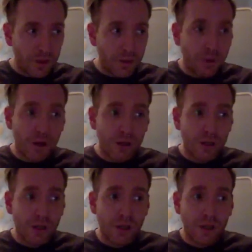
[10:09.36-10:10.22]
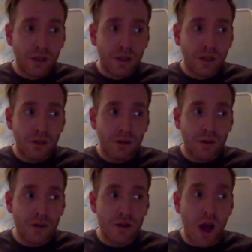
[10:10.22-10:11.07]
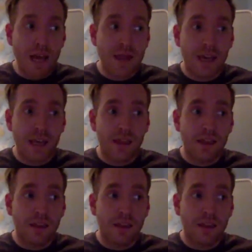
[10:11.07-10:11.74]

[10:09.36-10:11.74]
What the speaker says: but no, I think